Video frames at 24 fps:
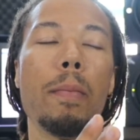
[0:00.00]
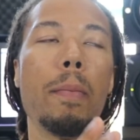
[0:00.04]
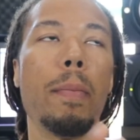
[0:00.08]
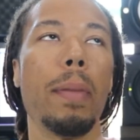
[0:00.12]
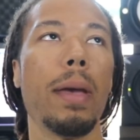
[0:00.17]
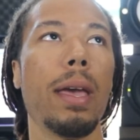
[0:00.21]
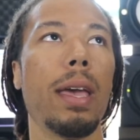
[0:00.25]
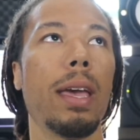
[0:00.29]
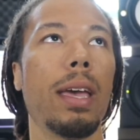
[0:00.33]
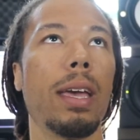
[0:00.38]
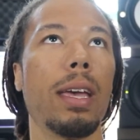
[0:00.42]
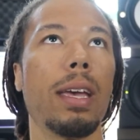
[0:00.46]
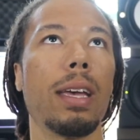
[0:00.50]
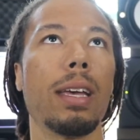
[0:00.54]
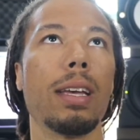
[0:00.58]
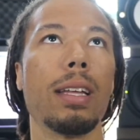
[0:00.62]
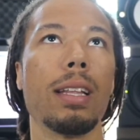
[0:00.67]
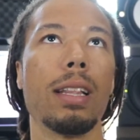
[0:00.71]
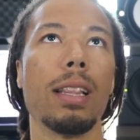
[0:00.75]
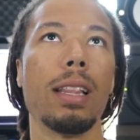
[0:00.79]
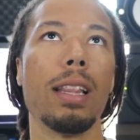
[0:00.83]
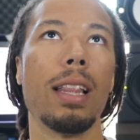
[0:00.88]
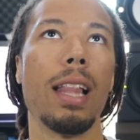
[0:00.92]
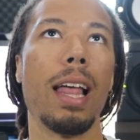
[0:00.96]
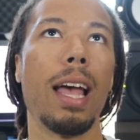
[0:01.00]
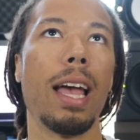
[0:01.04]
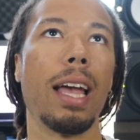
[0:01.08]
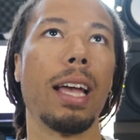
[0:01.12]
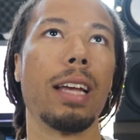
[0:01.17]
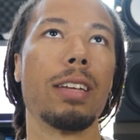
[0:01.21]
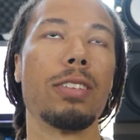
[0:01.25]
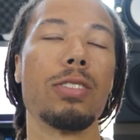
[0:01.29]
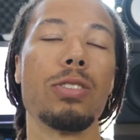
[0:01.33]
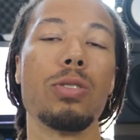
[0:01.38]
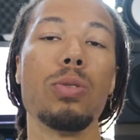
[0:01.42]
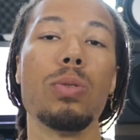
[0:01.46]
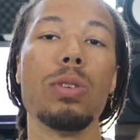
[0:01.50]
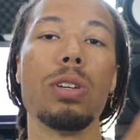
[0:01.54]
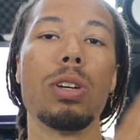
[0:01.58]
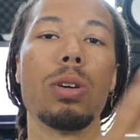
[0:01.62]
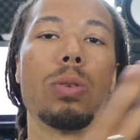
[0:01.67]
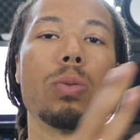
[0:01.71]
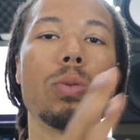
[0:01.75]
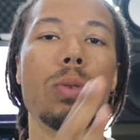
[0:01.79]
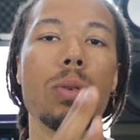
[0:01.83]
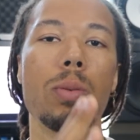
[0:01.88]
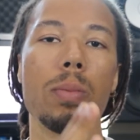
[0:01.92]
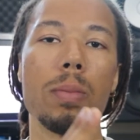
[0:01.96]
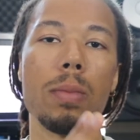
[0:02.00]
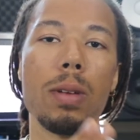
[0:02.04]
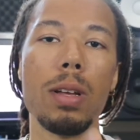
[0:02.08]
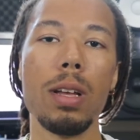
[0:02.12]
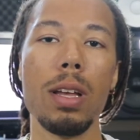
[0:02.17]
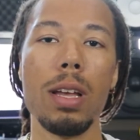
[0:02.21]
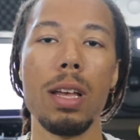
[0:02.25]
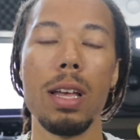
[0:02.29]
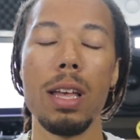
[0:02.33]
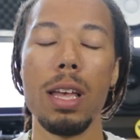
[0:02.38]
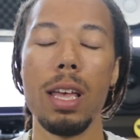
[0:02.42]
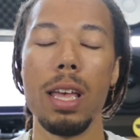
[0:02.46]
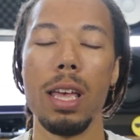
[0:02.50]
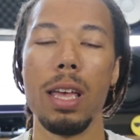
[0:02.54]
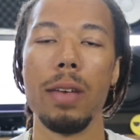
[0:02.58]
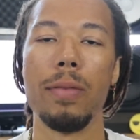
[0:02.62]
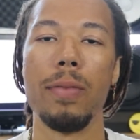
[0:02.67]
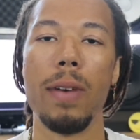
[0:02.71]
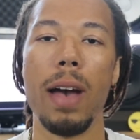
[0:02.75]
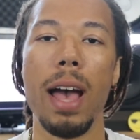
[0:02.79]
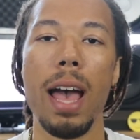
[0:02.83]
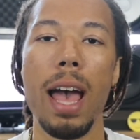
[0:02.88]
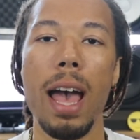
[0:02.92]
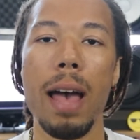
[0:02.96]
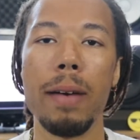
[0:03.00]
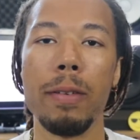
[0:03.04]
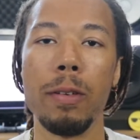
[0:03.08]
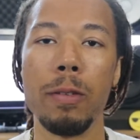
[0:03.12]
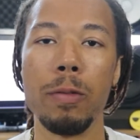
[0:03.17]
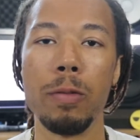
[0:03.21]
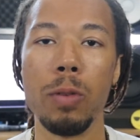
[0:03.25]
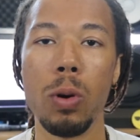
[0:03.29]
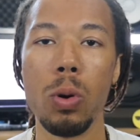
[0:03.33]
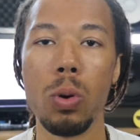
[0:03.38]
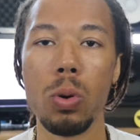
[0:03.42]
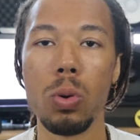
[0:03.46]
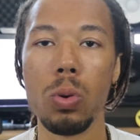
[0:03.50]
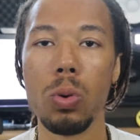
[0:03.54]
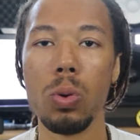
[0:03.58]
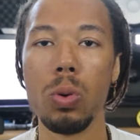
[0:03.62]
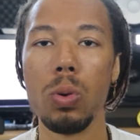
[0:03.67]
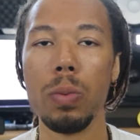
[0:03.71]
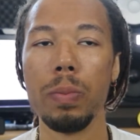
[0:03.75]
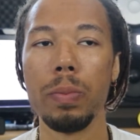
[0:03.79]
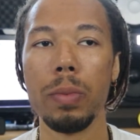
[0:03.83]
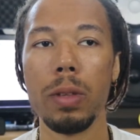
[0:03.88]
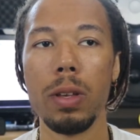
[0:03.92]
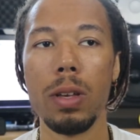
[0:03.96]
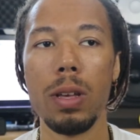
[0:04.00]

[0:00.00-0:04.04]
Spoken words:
big like studio room. If I have a vocal,